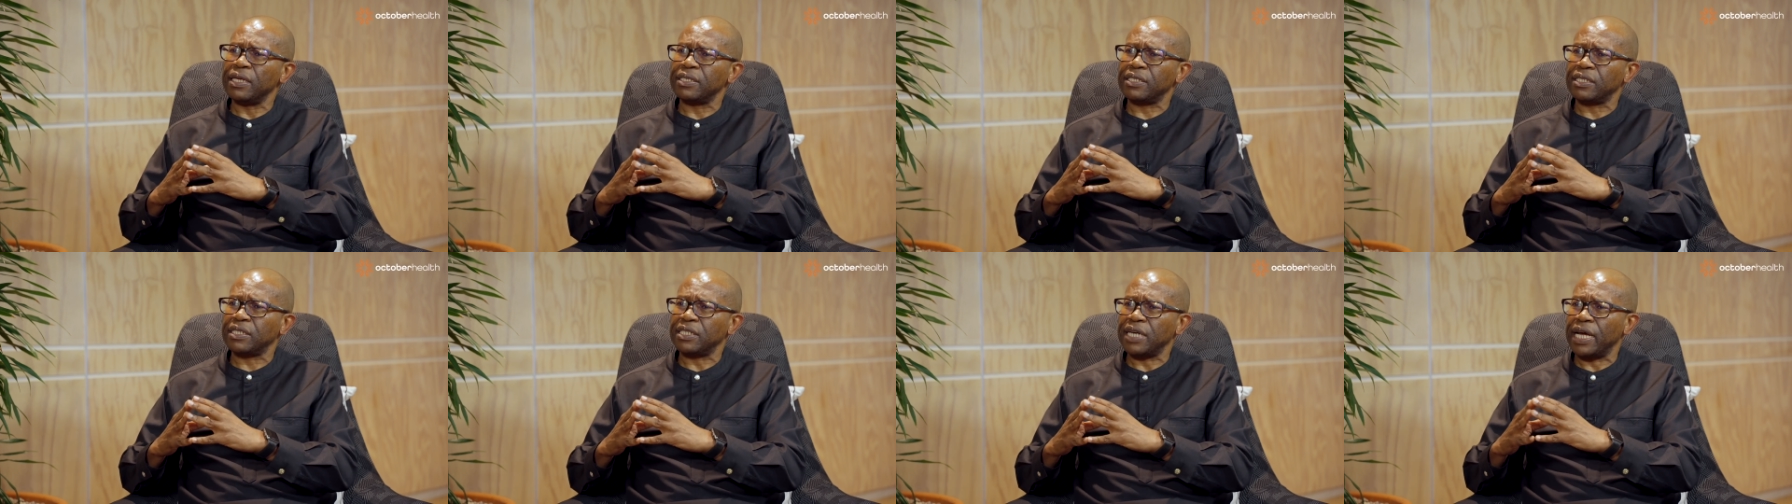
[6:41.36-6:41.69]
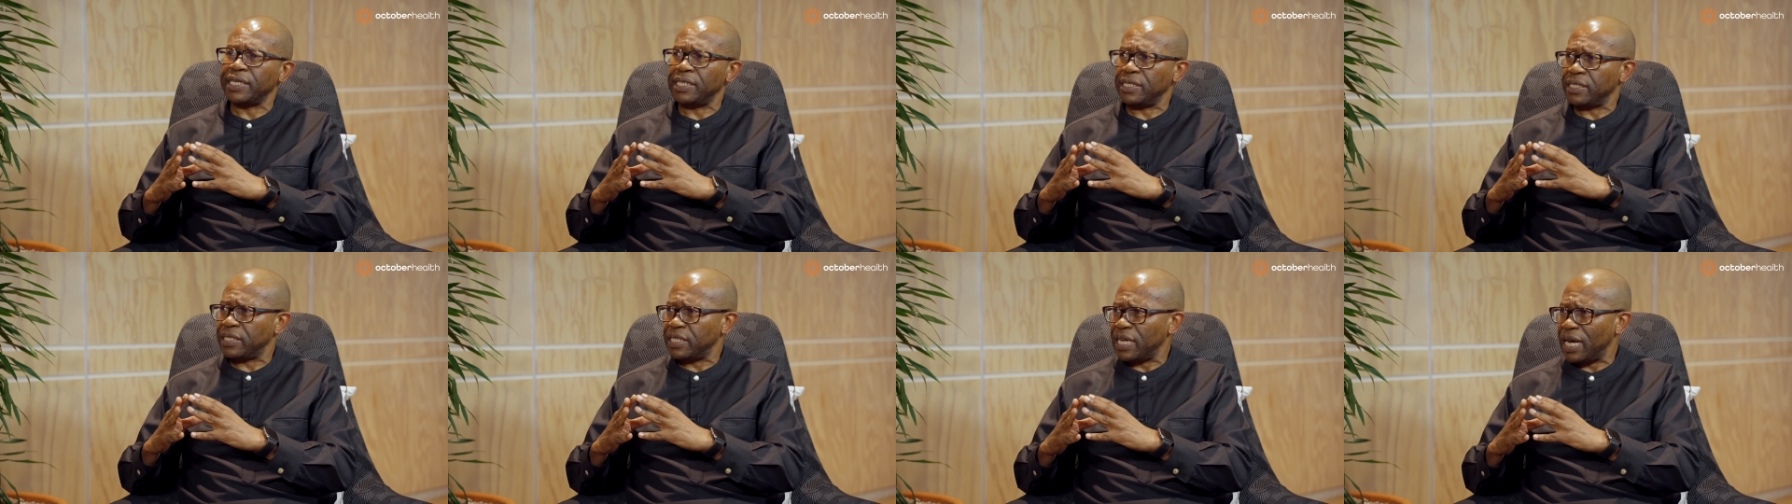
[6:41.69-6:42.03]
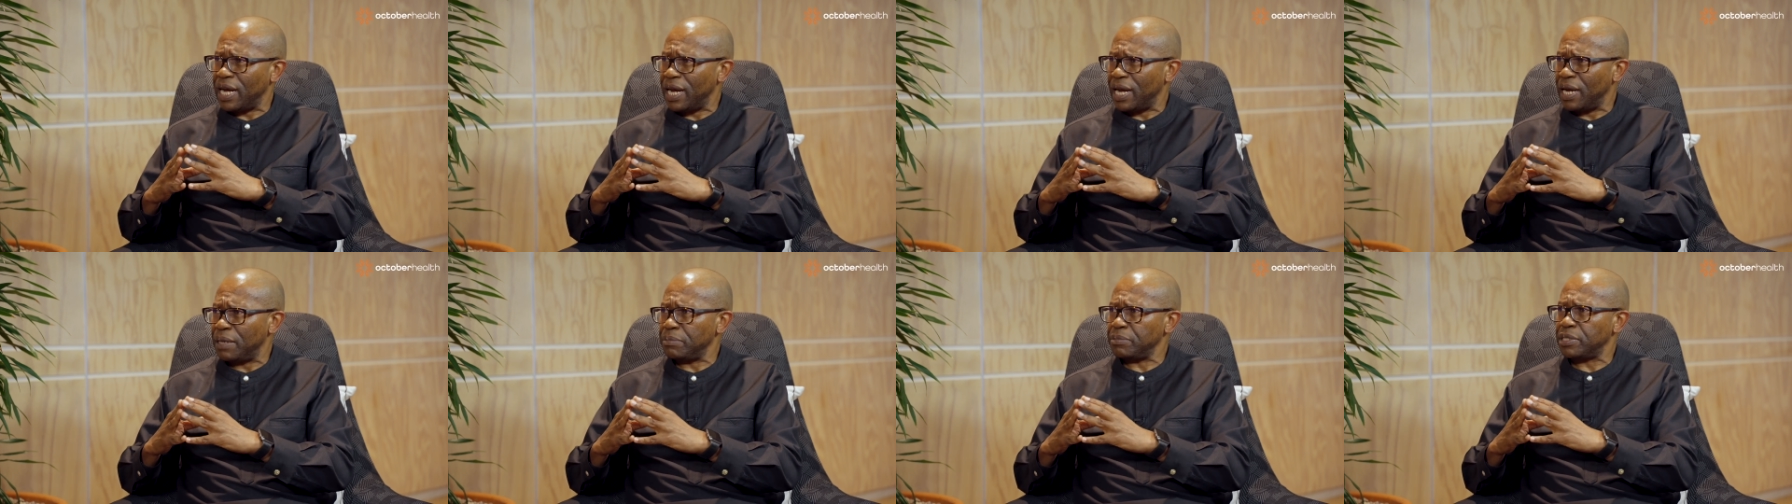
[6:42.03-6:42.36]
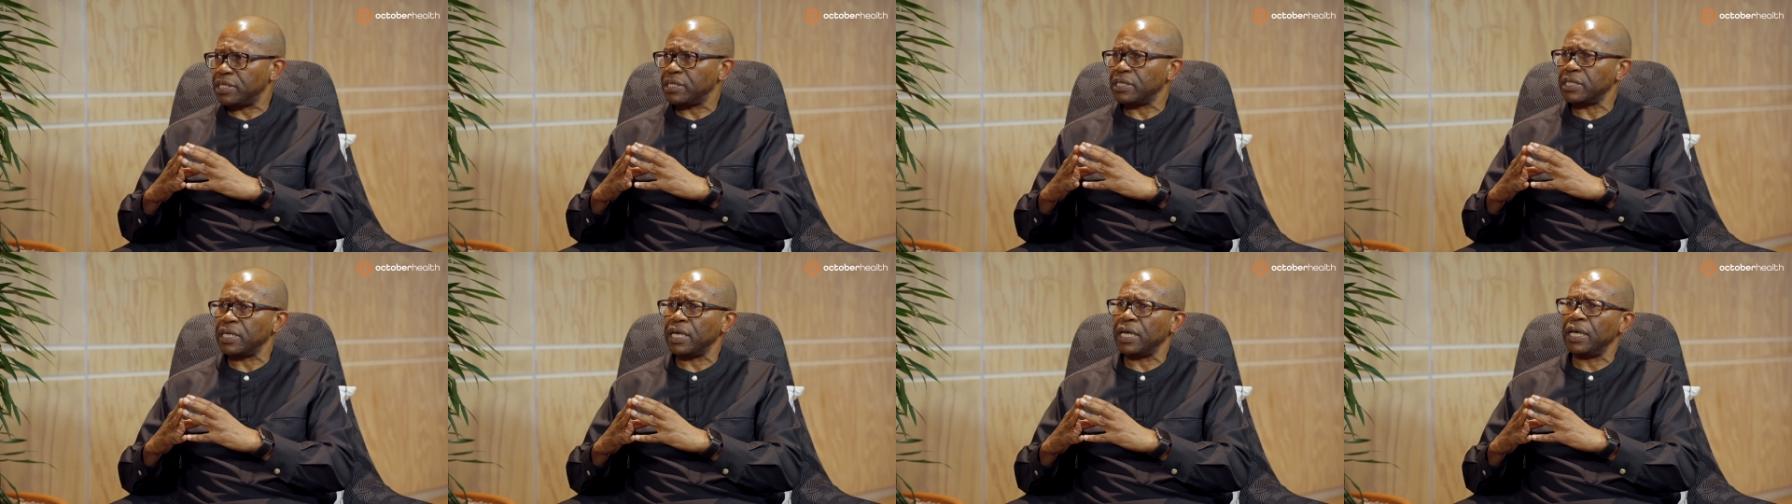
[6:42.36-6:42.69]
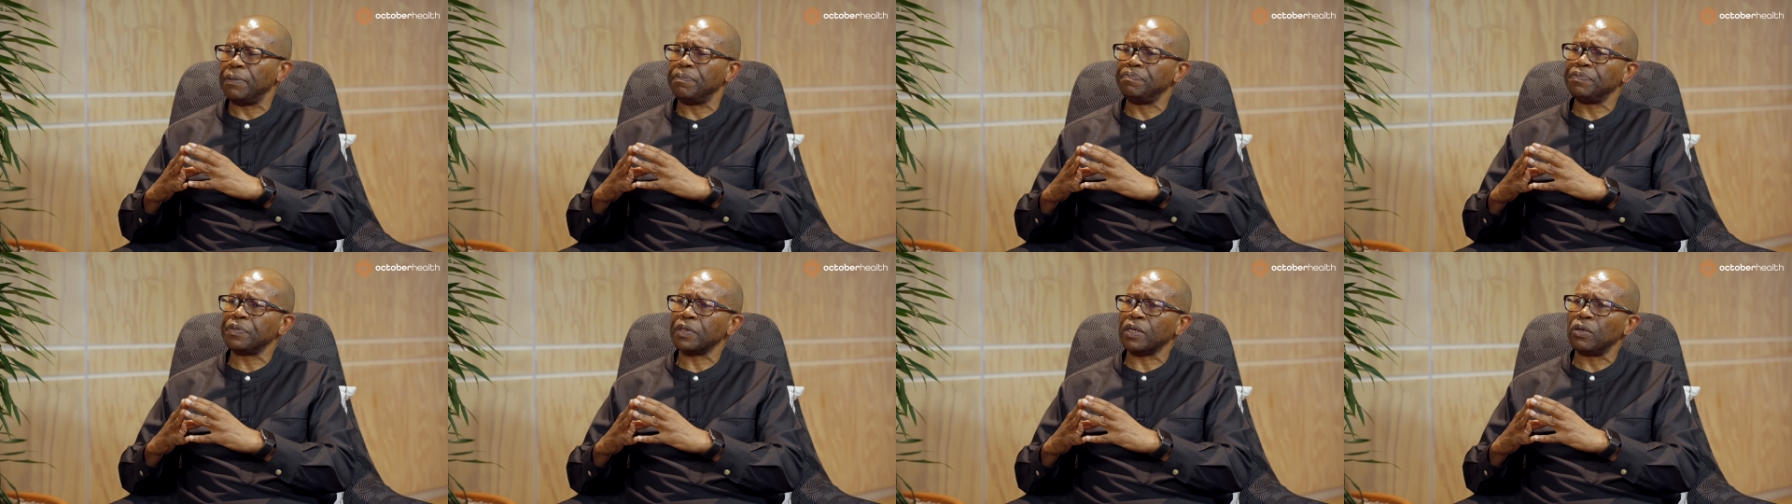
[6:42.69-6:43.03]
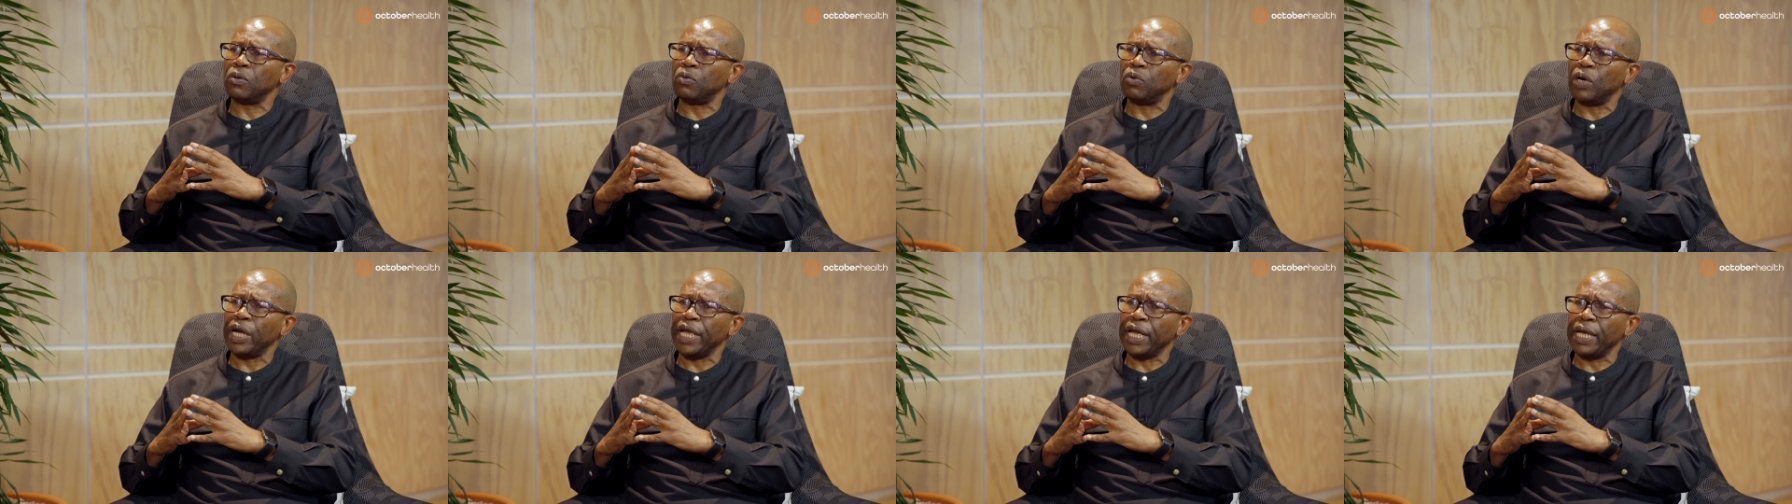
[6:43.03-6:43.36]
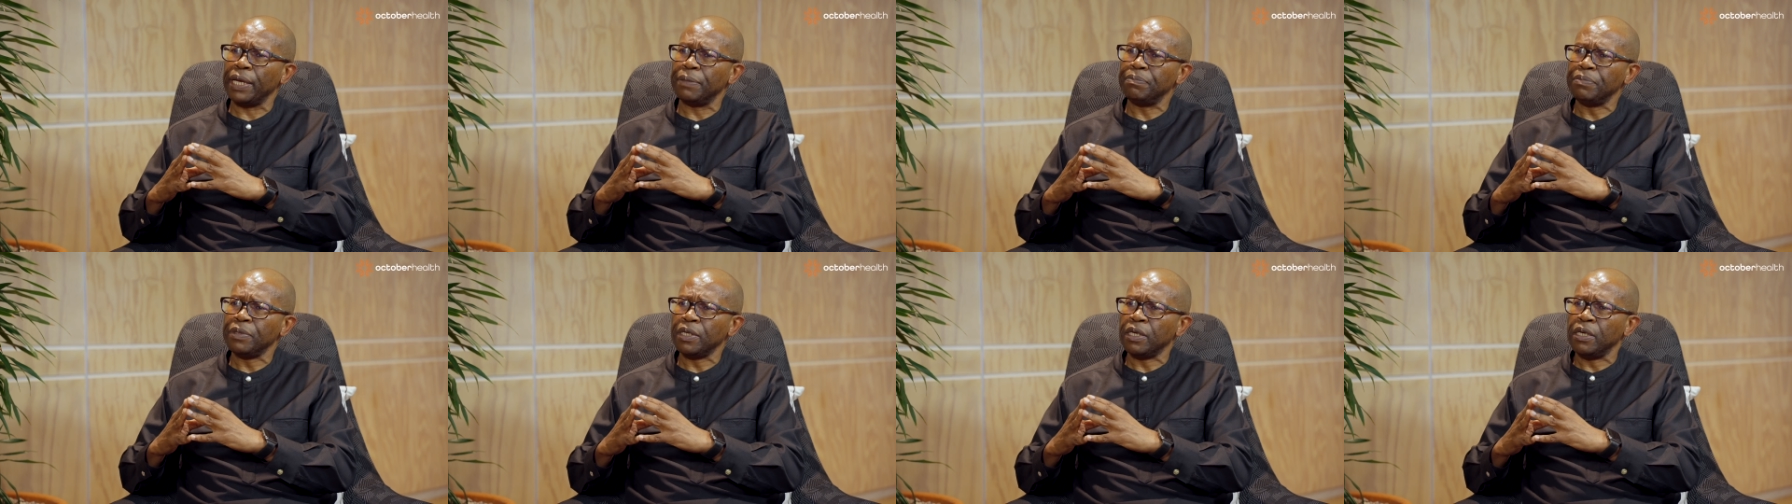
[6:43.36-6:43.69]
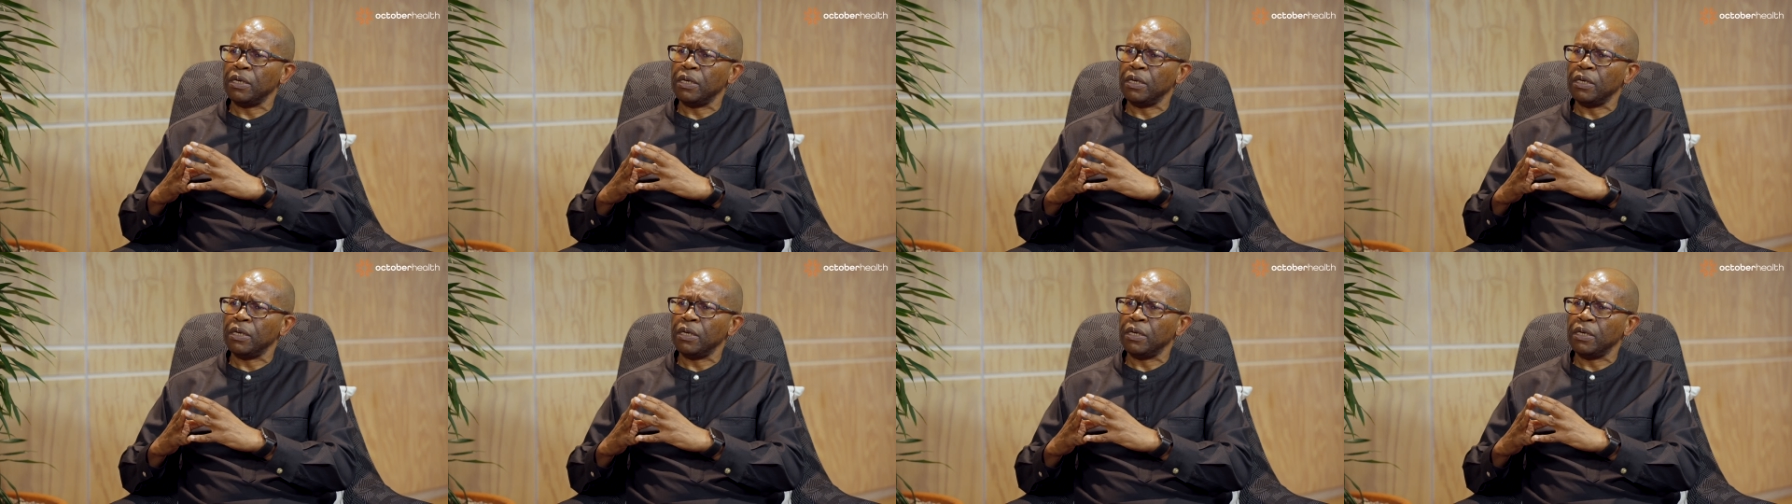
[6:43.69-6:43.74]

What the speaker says: trying times where